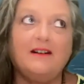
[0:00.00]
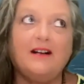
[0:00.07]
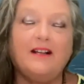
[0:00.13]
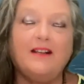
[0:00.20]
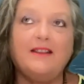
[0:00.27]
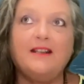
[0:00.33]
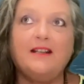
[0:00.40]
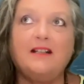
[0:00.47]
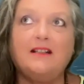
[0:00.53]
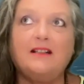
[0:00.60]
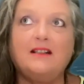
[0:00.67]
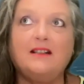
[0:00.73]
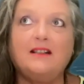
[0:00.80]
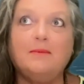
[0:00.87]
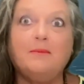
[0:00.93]
I think,
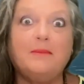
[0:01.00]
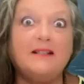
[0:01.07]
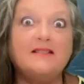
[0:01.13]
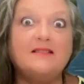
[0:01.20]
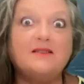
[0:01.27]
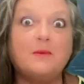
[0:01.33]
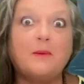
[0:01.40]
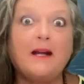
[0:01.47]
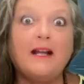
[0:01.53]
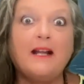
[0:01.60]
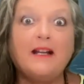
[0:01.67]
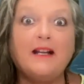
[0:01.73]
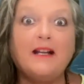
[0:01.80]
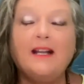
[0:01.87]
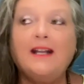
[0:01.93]
the best
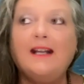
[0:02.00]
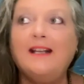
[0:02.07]
way